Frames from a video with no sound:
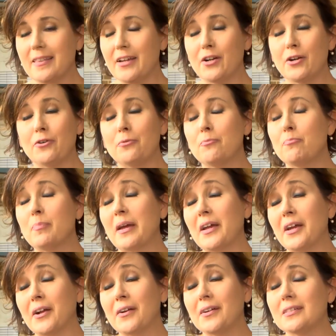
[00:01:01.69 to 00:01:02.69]
Their
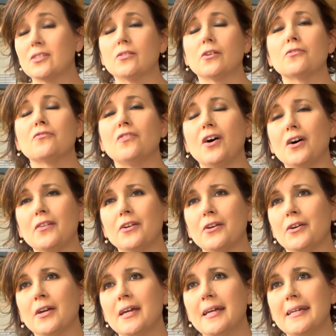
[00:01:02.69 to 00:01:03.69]
parents, their
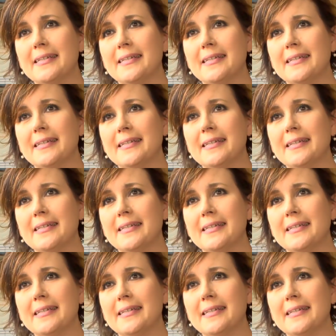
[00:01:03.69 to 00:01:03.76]
father,